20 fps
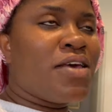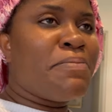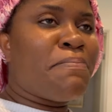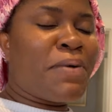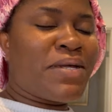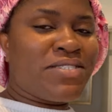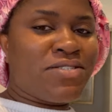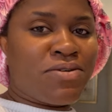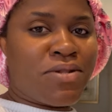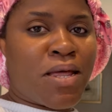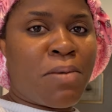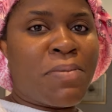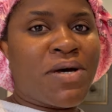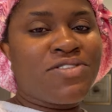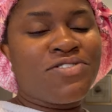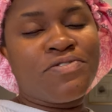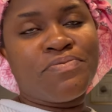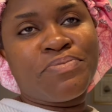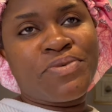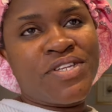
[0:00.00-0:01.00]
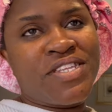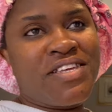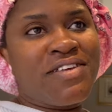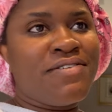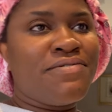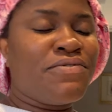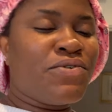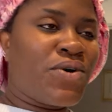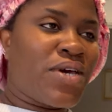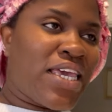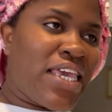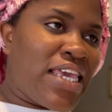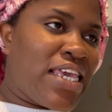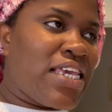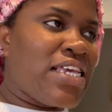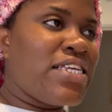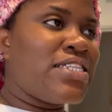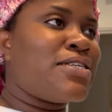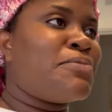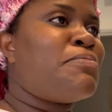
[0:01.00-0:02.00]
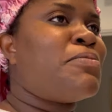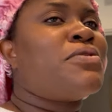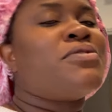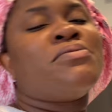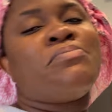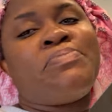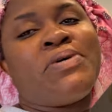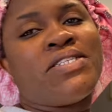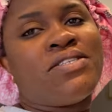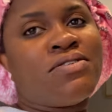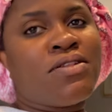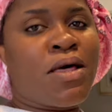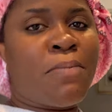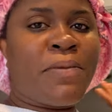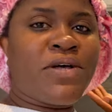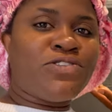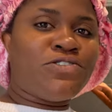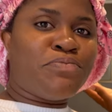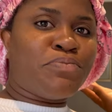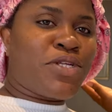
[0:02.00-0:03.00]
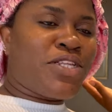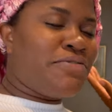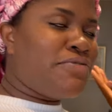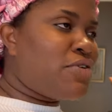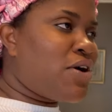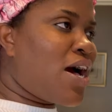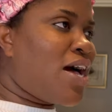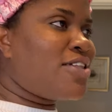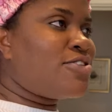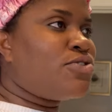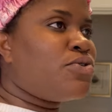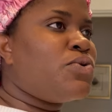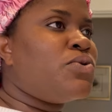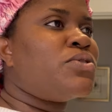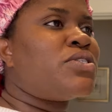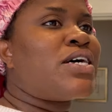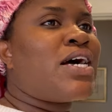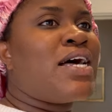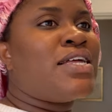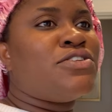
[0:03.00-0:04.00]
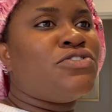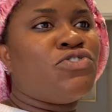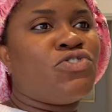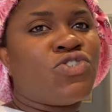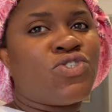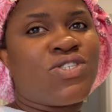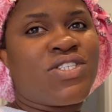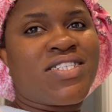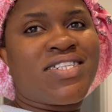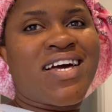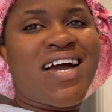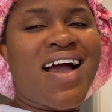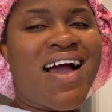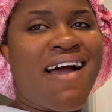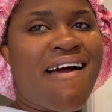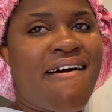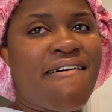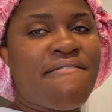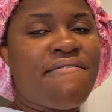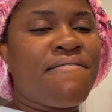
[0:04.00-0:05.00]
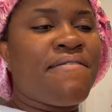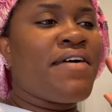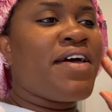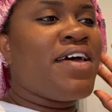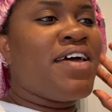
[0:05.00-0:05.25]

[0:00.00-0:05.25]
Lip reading: a particular amount of money for kids, a particular amount of money for adults, and you just have